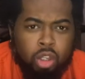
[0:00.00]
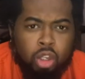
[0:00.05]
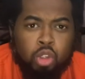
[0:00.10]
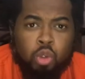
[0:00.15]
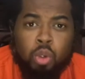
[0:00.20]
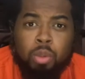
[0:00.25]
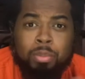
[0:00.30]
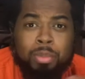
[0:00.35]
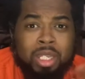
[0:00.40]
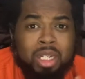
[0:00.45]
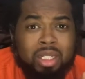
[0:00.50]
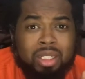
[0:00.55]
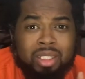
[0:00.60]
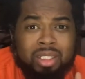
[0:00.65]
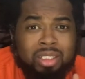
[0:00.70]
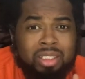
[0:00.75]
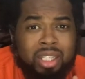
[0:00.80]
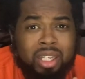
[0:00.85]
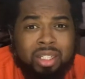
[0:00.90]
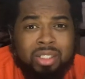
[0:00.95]
you
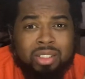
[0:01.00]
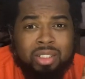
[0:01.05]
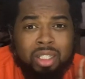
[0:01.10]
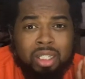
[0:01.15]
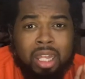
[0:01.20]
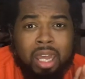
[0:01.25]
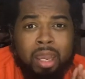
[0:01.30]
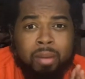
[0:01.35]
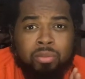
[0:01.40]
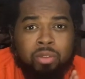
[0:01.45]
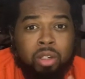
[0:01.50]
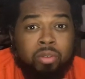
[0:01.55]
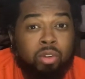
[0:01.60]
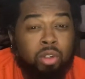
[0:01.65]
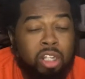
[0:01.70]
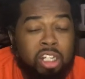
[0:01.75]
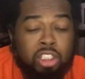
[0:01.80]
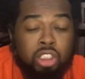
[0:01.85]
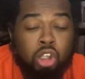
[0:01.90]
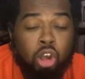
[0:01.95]
immediately taste the lime flavor.
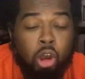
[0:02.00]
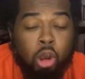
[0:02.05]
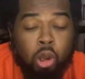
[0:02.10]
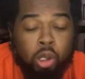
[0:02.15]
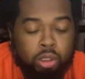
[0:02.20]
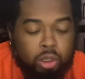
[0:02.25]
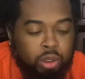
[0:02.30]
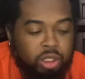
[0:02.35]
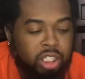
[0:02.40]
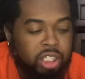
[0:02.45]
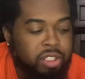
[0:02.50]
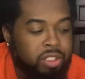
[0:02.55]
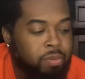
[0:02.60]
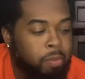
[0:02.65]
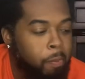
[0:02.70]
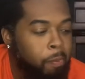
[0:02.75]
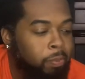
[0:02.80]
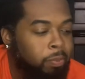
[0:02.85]
That's all you taste.